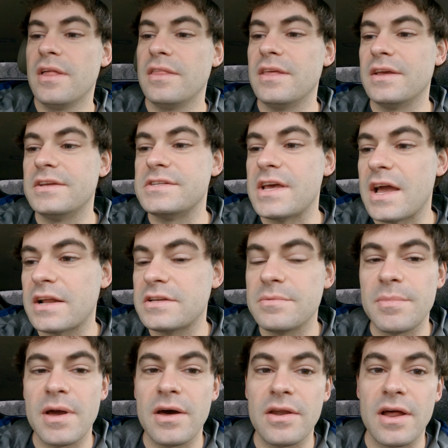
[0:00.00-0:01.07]
the exact
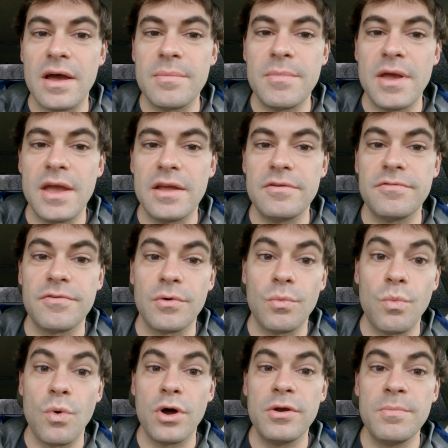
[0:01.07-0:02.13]
amount I made for
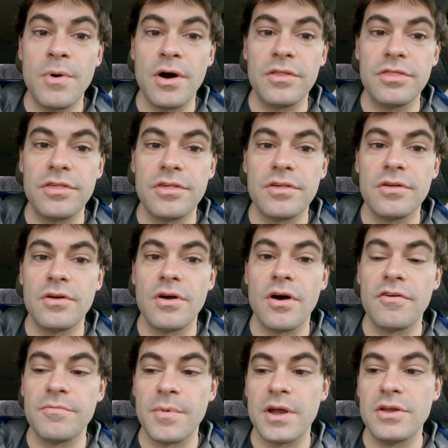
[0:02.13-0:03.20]
one month
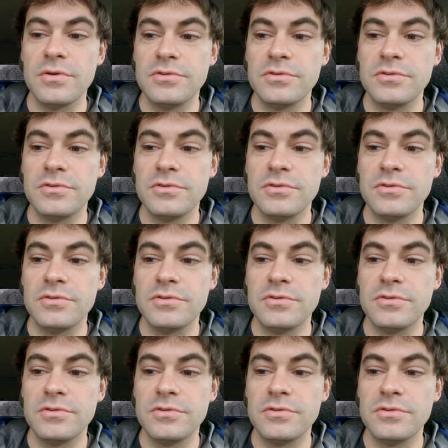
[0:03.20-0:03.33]
of my